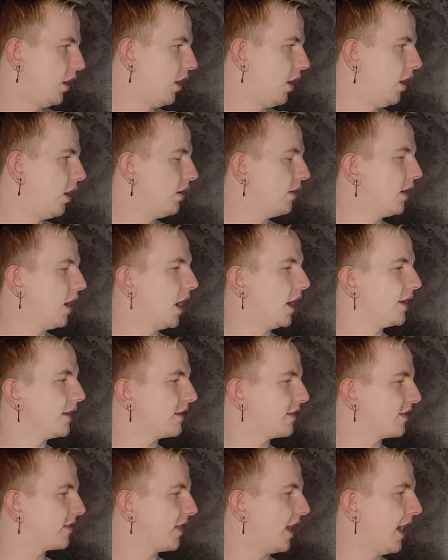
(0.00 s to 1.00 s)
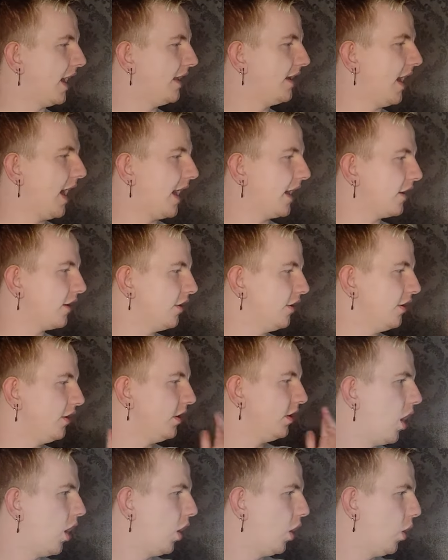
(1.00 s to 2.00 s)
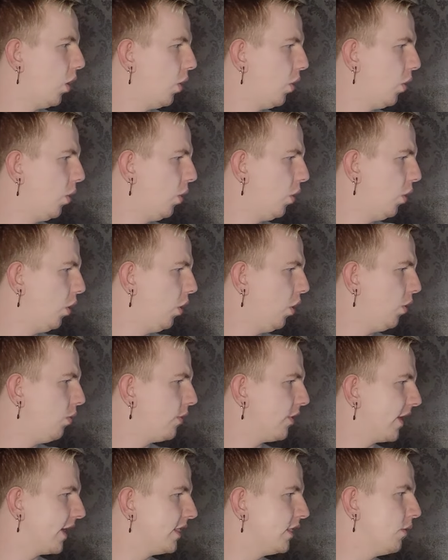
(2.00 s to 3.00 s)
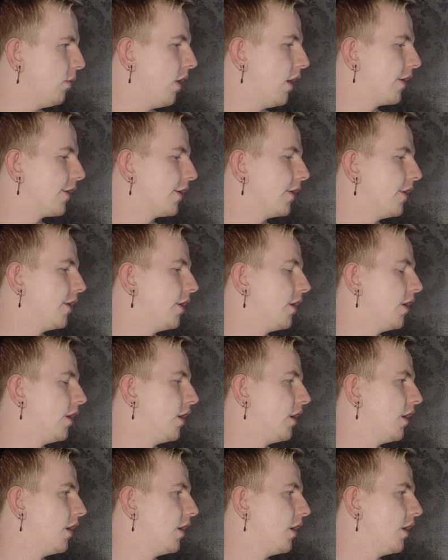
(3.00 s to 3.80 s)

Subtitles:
Oh, hi, it's side angle. Oh, we're in the water.